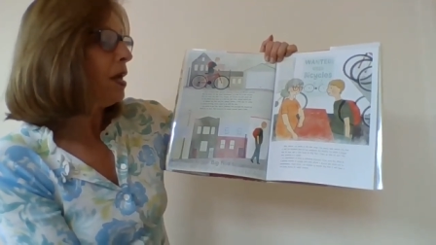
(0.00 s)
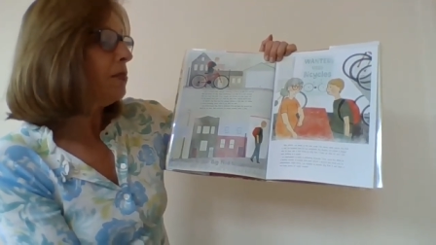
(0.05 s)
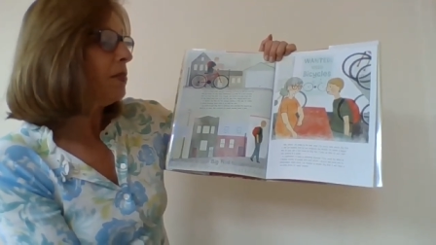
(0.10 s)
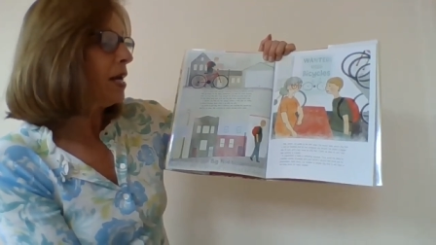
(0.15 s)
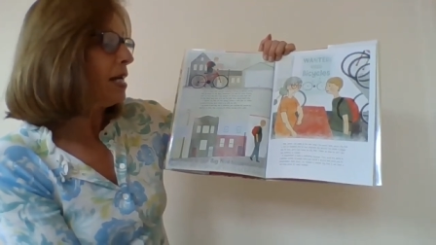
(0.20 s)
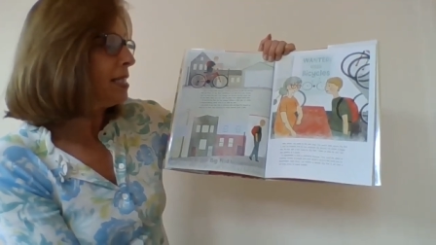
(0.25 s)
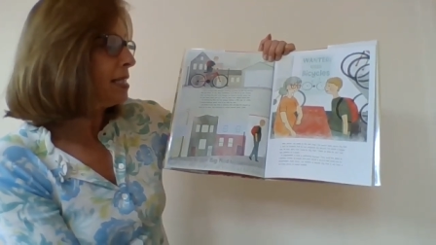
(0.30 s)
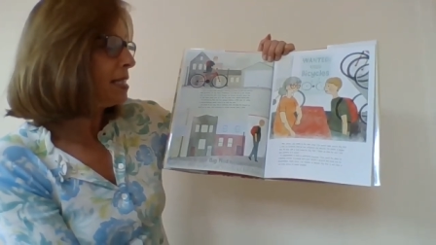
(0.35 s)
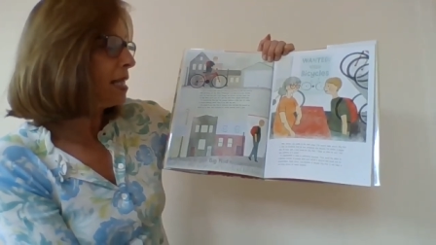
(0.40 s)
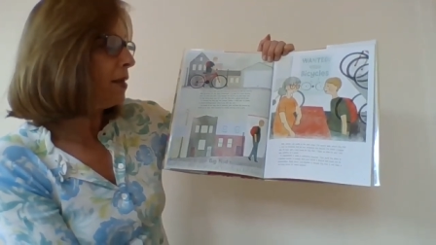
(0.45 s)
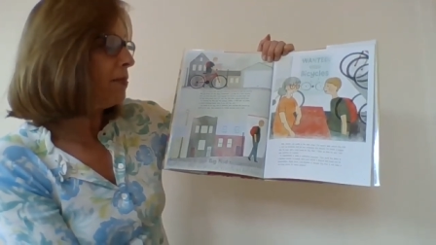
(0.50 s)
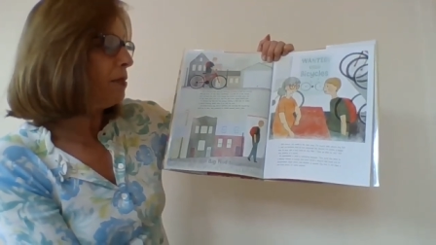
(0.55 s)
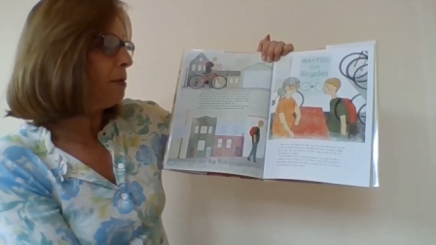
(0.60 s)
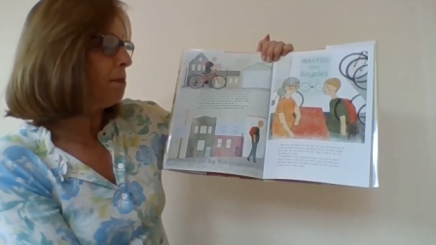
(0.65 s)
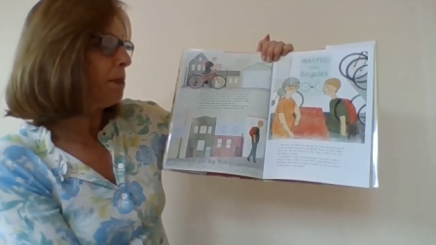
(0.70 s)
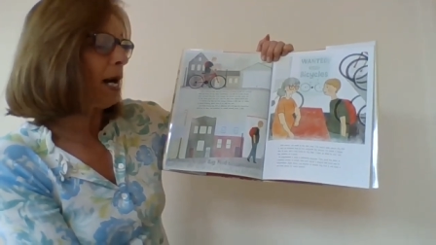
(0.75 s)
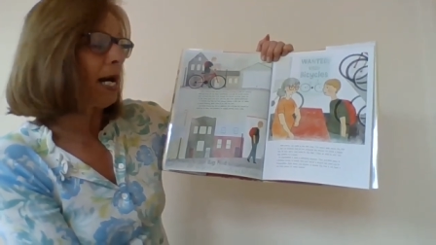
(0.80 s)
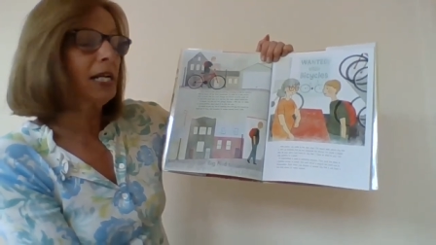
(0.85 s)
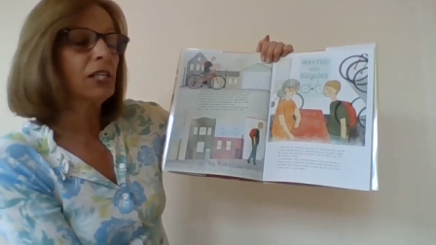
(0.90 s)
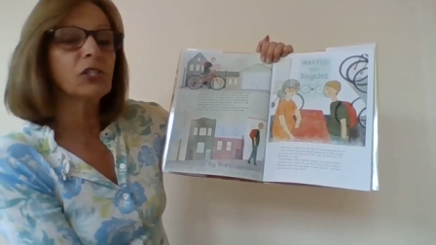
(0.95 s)
They send the
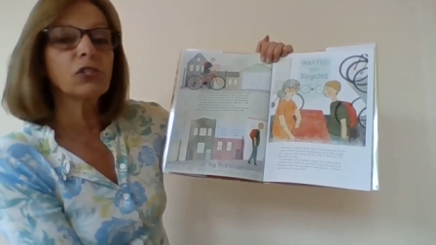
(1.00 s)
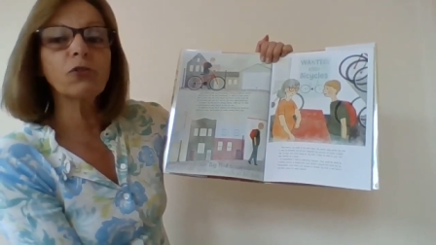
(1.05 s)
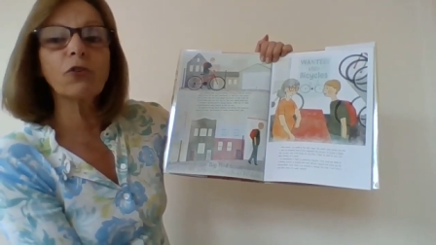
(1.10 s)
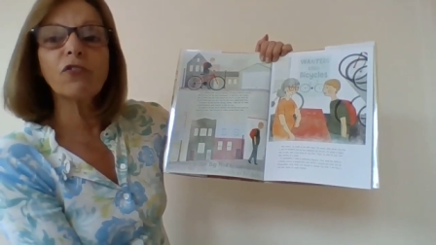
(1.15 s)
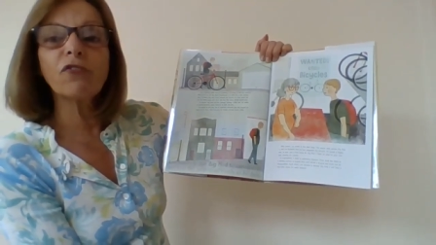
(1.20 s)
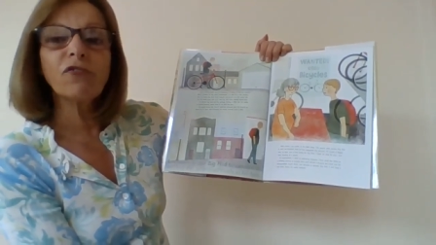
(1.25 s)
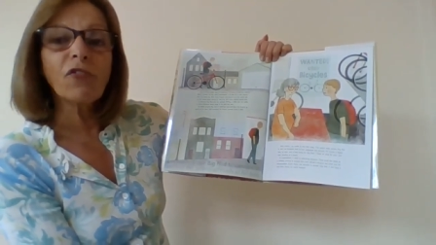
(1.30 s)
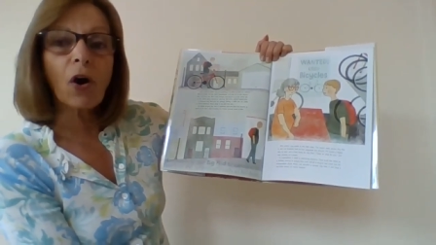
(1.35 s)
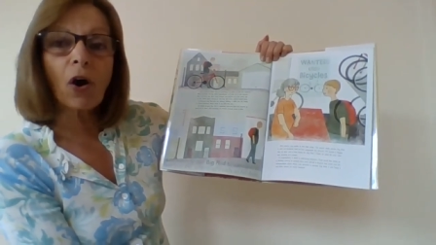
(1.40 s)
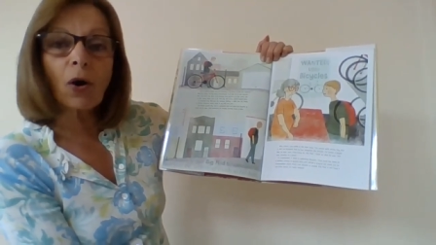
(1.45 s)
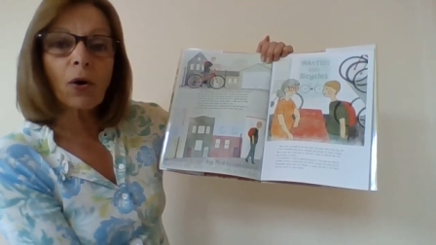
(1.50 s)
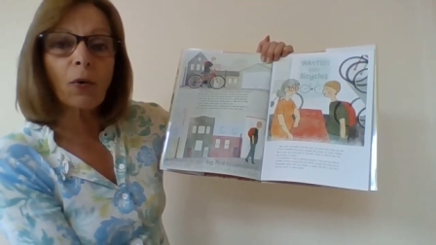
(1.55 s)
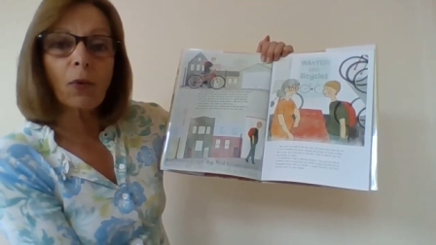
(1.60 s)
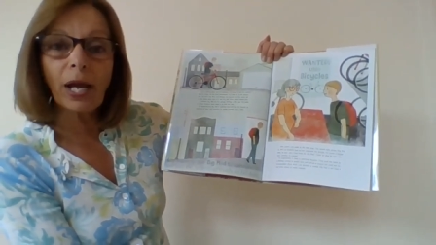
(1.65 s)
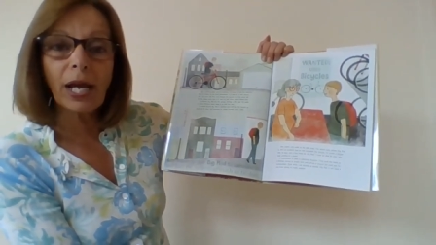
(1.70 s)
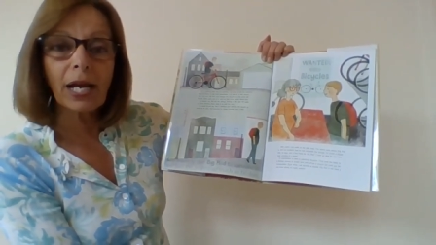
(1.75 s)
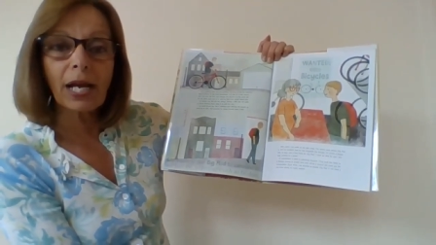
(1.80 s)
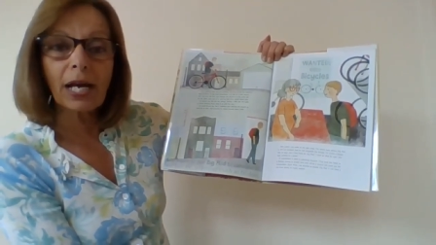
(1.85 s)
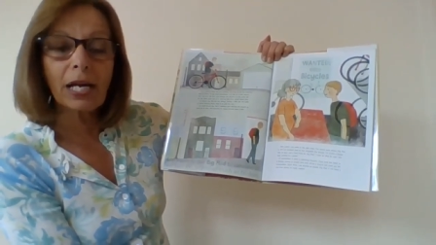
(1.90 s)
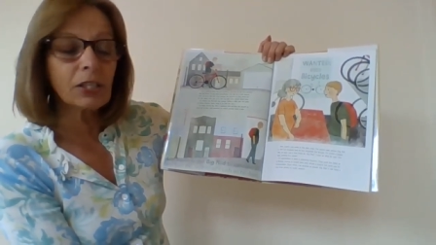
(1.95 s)
bikes to a
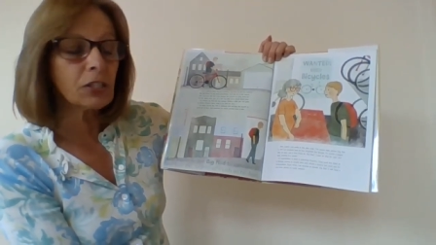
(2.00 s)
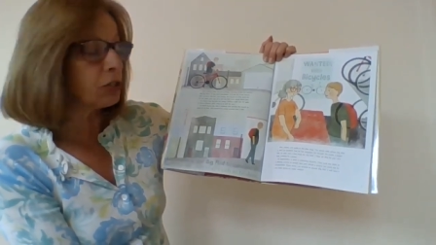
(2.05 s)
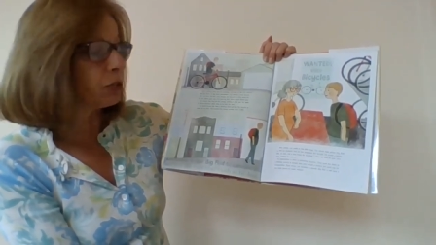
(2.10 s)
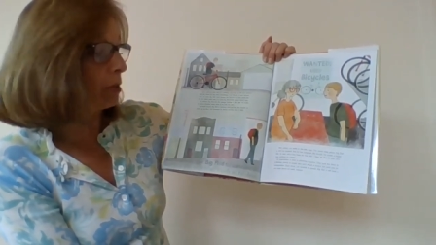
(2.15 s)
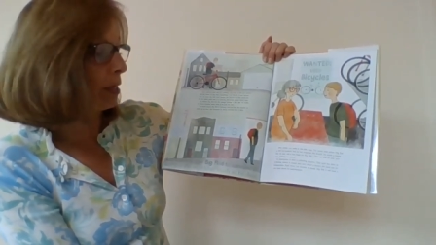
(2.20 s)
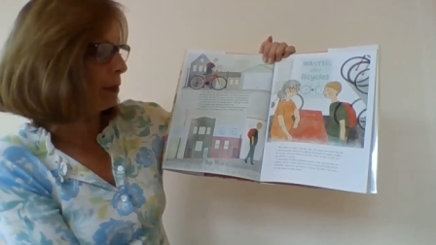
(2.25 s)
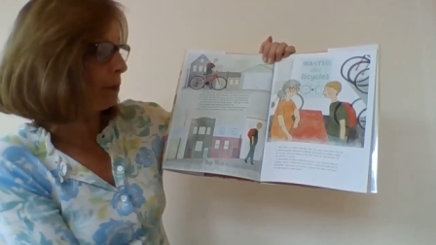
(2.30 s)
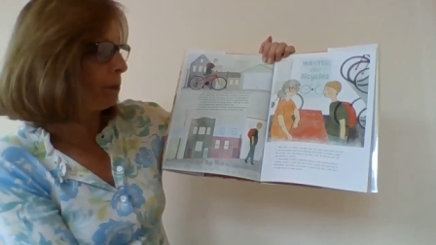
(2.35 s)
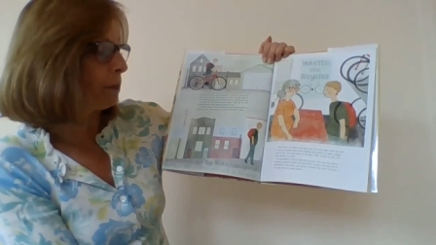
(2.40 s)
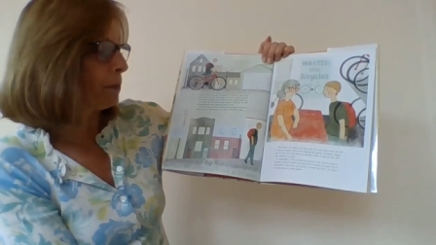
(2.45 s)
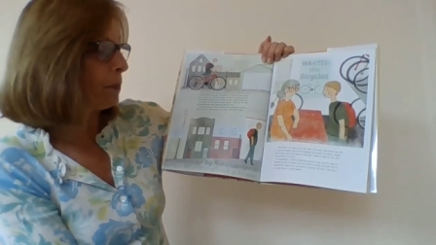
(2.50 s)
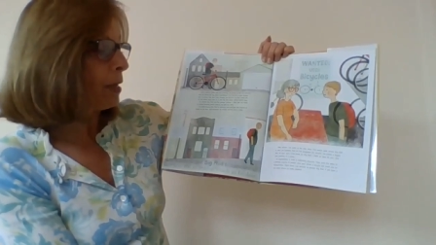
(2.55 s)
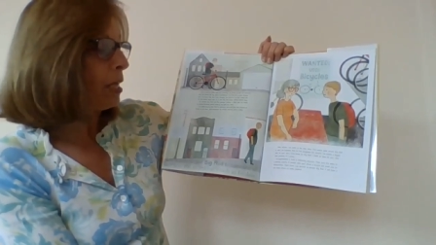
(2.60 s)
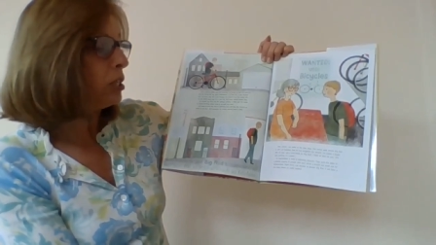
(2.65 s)
faraway country,